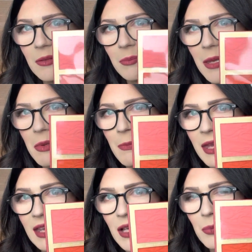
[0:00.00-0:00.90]
baby
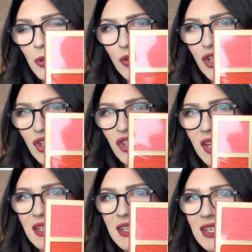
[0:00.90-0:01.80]
pink blusher
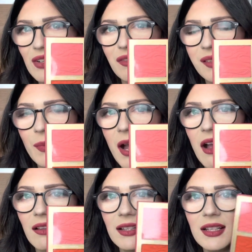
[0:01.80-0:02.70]
shade here as
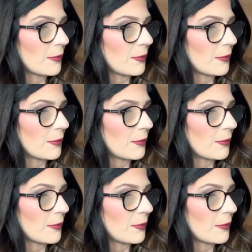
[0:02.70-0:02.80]
well.